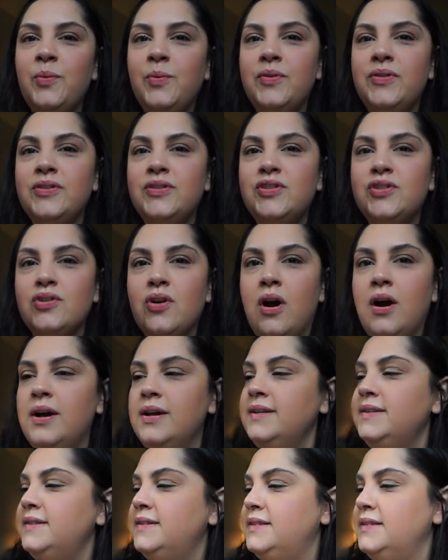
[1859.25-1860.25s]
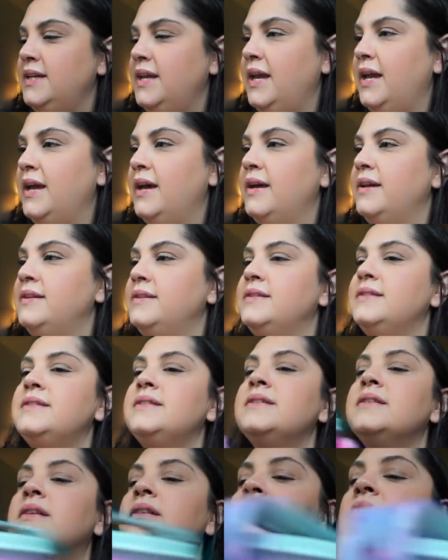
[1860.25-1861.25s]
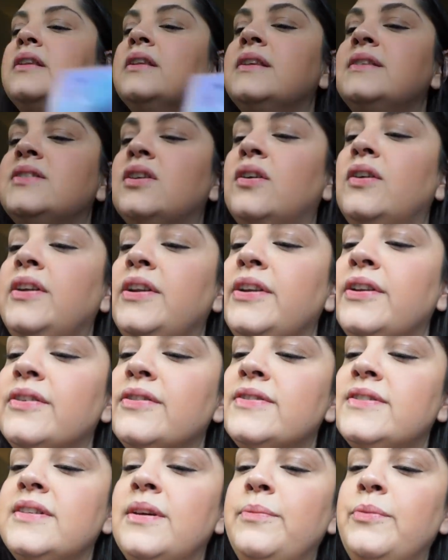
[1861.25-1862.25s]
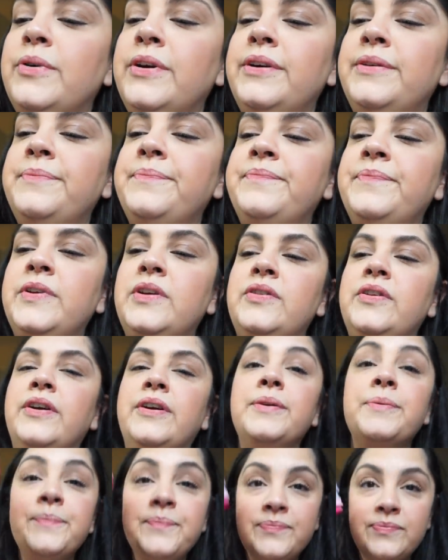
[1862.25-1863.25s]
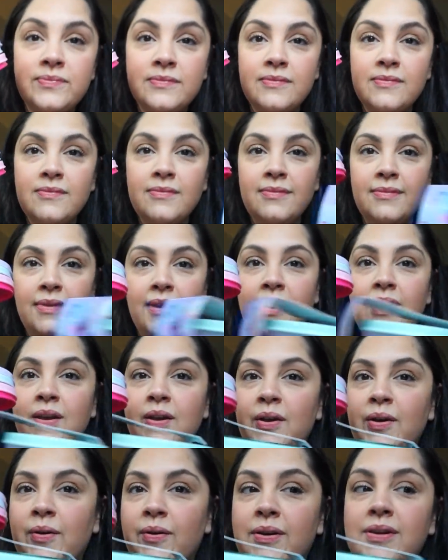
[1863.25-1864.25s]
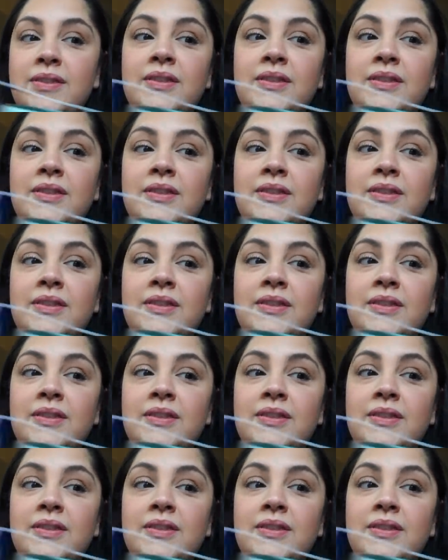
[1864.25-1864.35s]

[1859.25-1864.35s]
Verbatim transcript: with the straws and the lids are in here somewhere. Here they are. Okay,